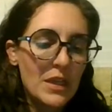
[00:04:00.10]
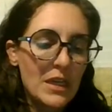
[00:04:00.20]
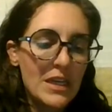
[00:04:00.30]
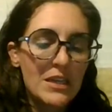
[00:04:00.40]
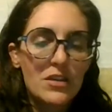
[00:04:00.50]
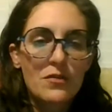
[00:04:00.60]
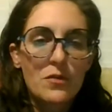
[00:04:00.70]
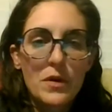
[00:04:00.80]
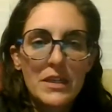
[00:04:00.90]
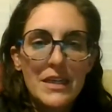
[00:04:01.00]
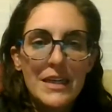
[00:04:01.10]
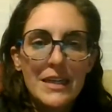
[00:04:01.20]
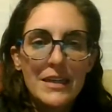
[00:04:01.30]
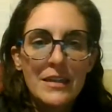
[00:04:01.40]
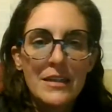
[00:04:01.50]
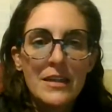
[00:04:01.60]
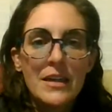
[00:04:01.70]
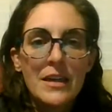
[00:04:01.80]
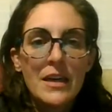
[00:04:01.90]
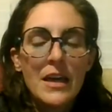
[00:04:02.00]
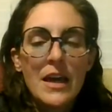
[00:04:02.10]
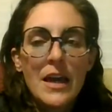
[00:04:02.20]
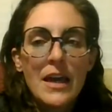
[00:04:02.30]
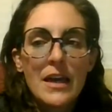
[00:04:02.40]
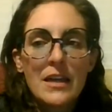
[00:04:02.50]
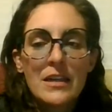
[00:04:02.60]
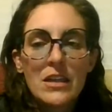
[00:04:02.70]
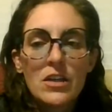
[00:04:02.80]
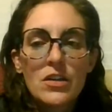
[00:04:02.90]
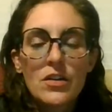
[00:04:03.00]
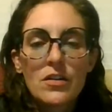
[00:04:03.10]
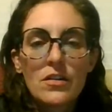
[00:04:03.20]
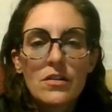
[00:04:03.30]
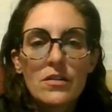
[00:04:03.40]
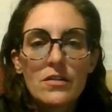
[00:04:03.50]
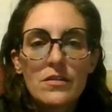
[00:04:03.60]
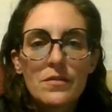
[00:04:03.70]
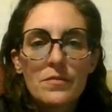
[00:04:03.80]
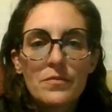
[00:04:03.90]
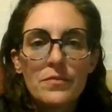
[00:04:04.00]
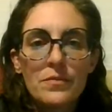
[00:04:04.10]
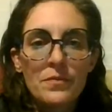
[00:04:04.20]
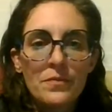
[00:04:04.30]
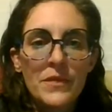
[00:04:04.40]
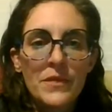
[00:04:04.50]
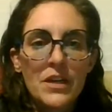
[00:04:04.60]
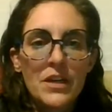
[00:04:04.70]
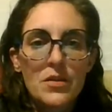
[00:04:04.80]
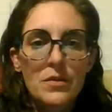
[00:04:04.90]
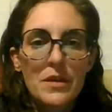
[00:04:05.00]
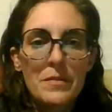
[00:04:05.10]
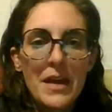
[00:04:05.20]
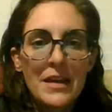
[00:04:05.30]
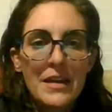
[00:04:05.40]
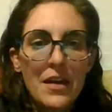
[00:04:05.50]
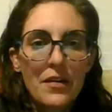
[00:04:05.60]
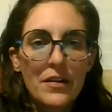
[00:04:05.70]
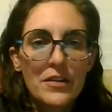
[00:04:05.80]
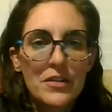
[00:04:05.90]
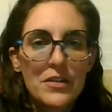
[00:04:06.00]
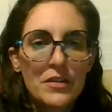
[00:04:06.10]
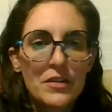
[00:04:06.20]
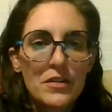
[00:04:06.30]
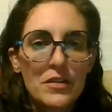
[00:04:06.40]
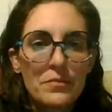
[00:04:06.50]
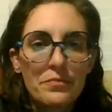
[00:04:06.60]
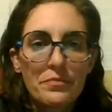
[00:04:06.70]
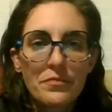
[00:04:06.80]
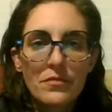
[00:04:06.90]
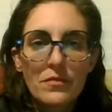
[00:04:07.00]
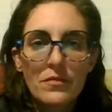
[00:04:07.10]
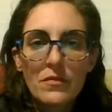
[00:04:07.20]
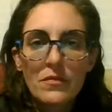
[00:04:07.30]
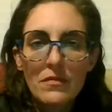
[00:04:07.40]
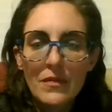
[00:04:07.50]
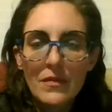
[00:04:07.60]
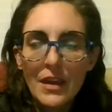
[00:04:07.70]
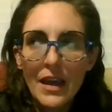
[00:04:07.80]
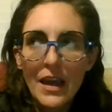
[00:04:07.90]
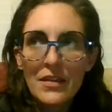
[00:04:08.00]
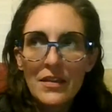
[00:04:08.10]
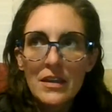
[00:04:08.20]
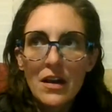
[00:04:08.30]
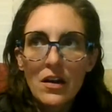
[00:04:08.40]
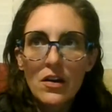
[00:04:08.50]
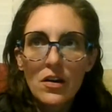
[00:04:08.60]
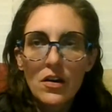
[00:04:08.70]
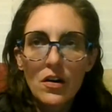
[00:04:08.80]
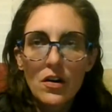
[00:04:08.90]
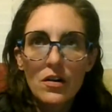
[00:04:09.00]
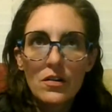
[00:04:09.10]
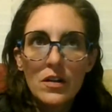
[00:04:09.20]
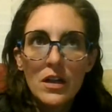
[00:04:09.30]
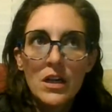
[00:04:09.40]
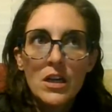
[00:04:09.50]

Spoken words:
The kids are 14. And the girl, there's 3 main characters. And the young girl,